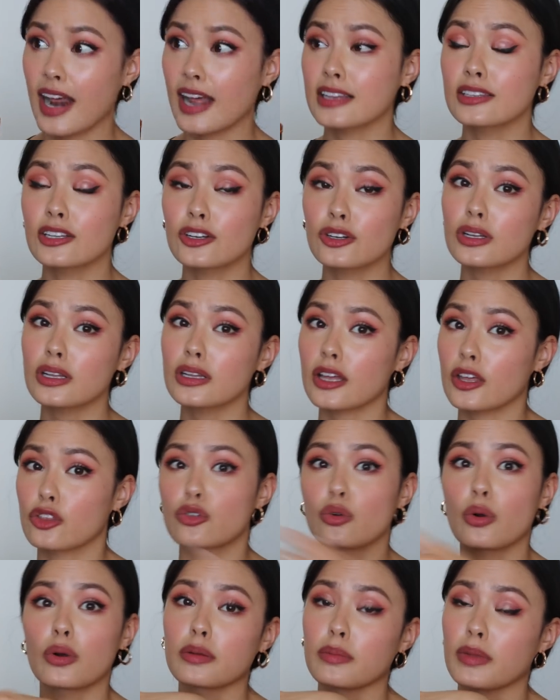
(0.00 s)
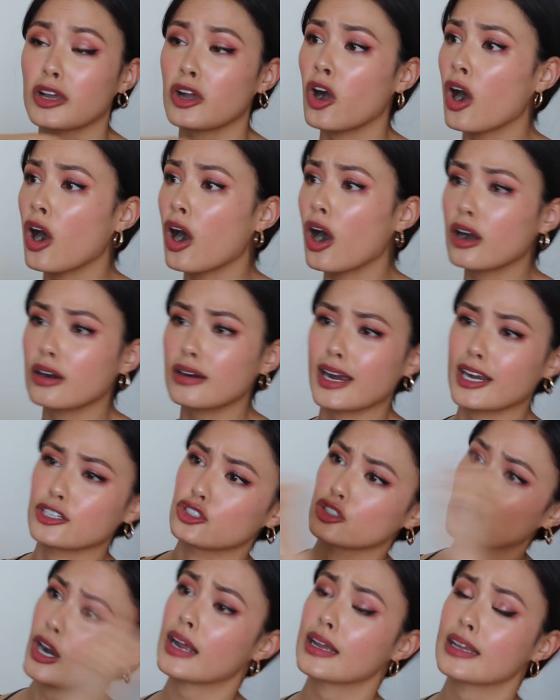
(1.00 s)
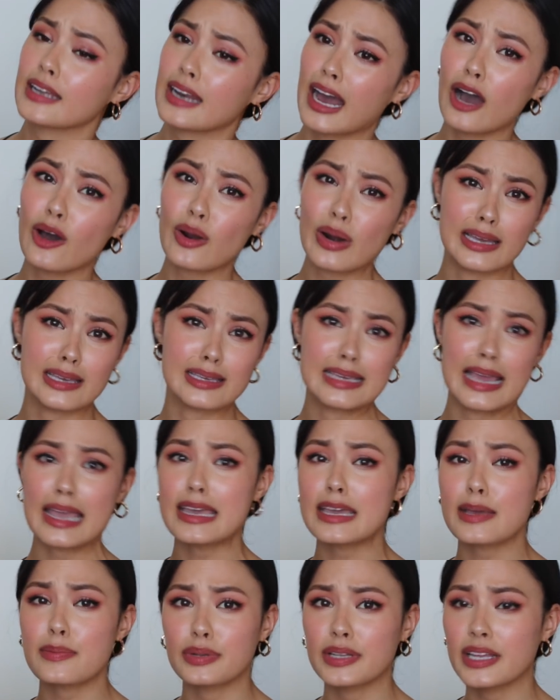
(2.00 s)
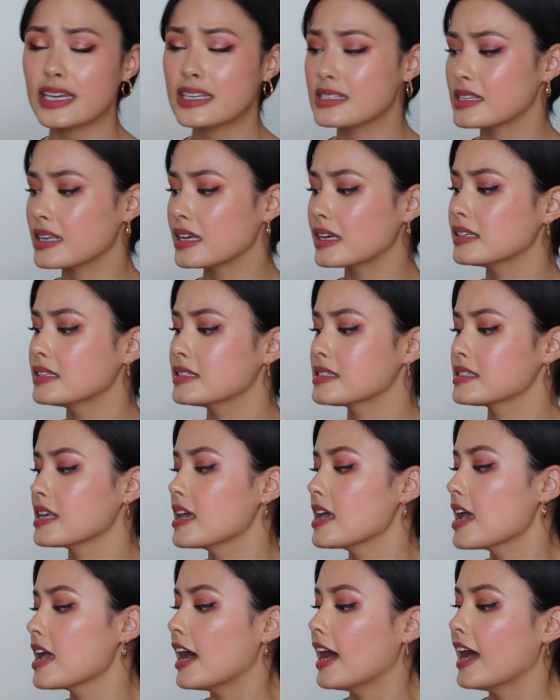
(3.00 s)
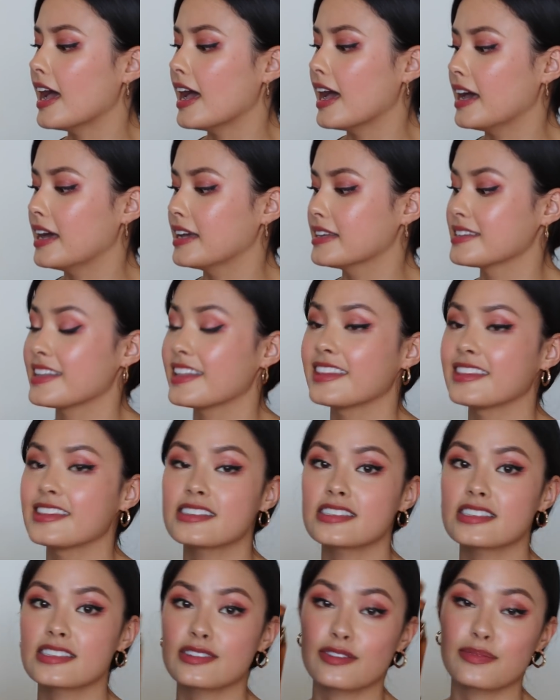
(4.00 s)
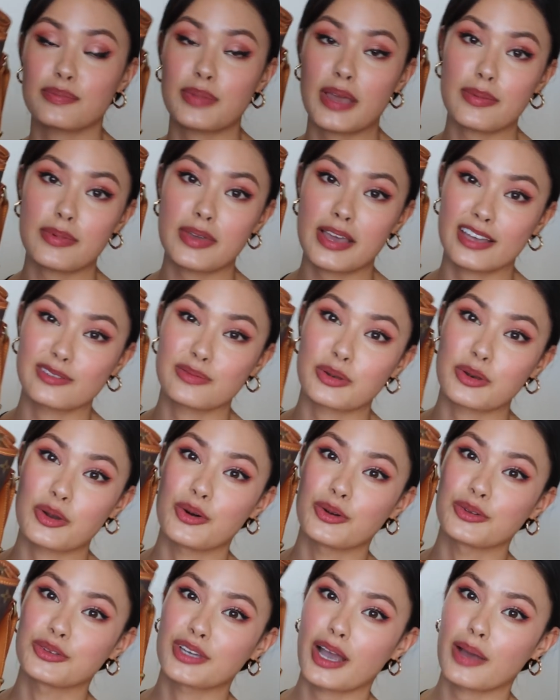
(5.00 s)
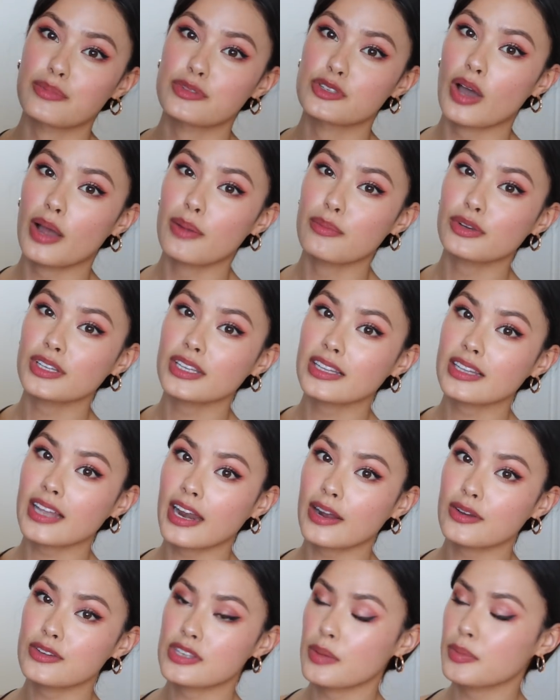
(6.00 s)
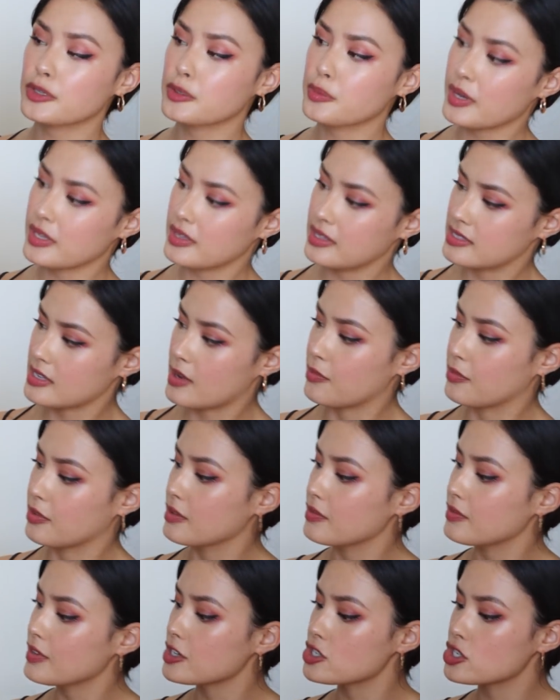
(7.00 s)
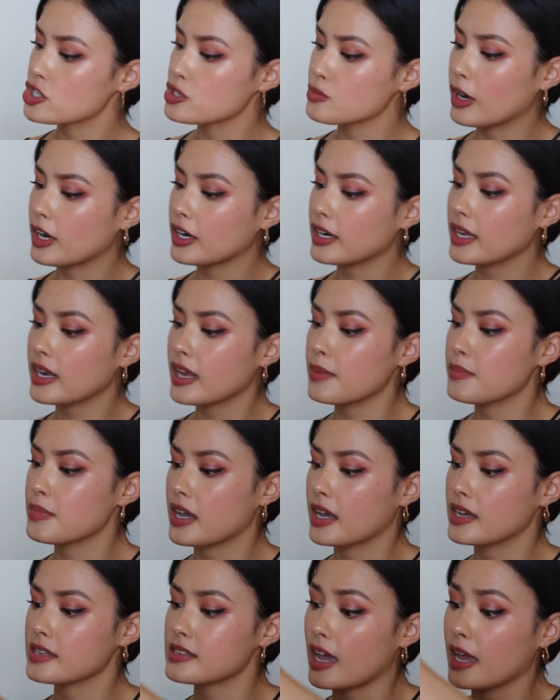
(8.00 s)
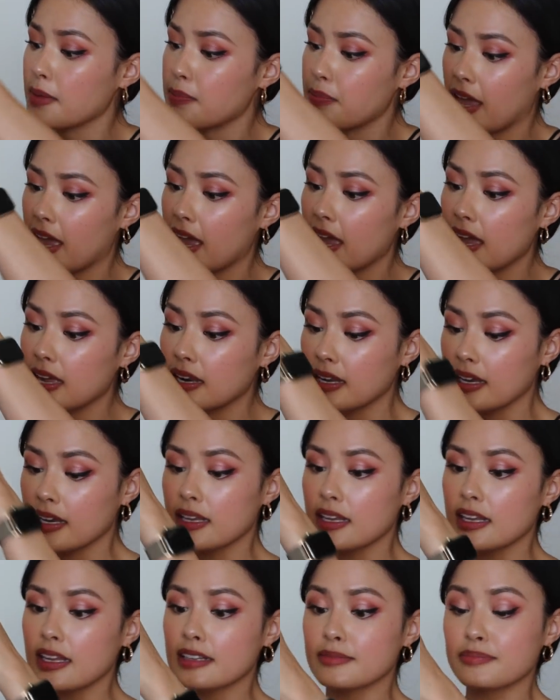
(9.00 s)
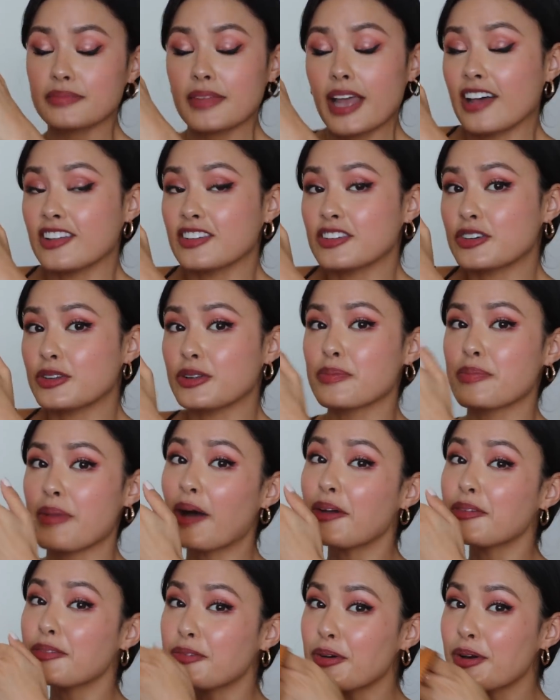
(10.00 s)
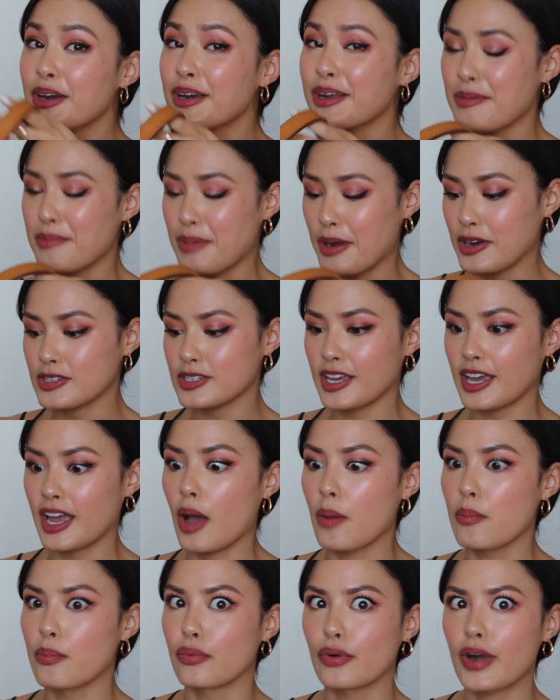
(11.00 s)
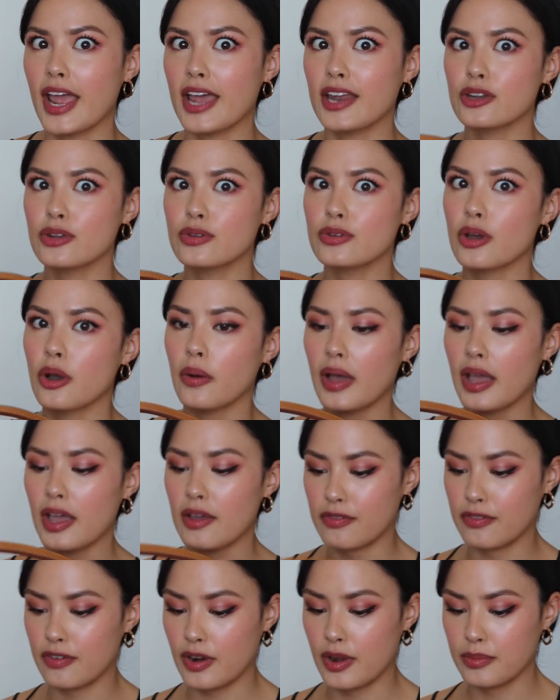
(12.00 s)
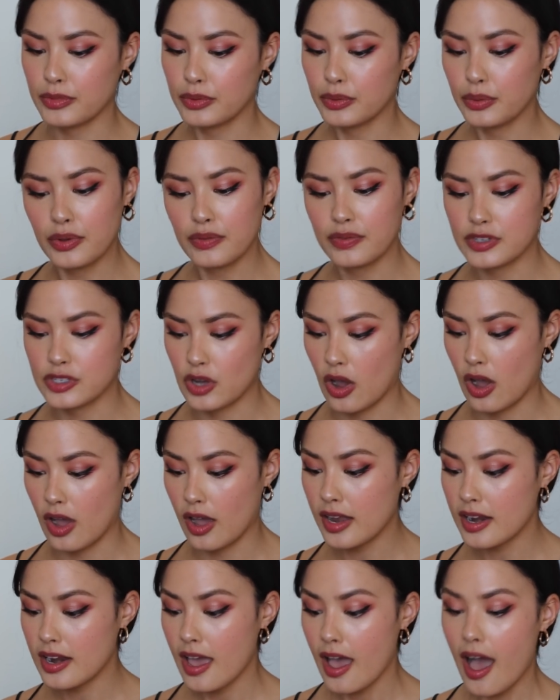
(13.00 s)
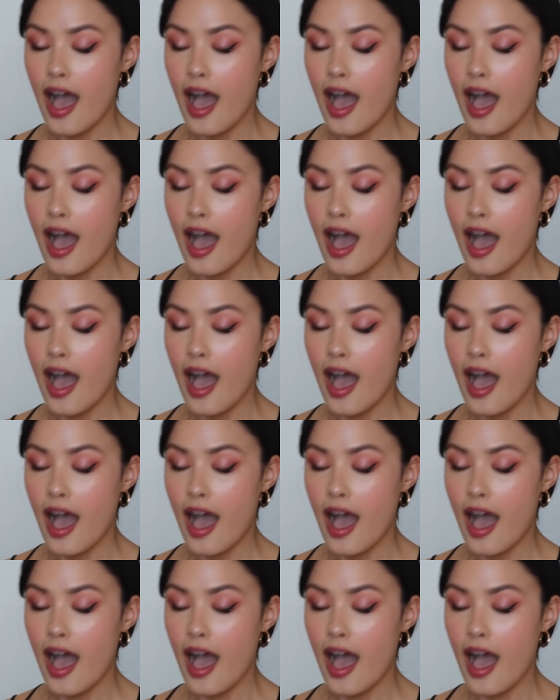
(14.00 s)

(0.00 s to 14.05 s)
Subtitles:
I literally like throw it in my car, I drag it out, I yank it places, and this baby has been holding up. So I'm really glad I was able to pick this up from the vintage market, and because I paid a little amount for it compared to like a brand new Noe from Louis Vuitton,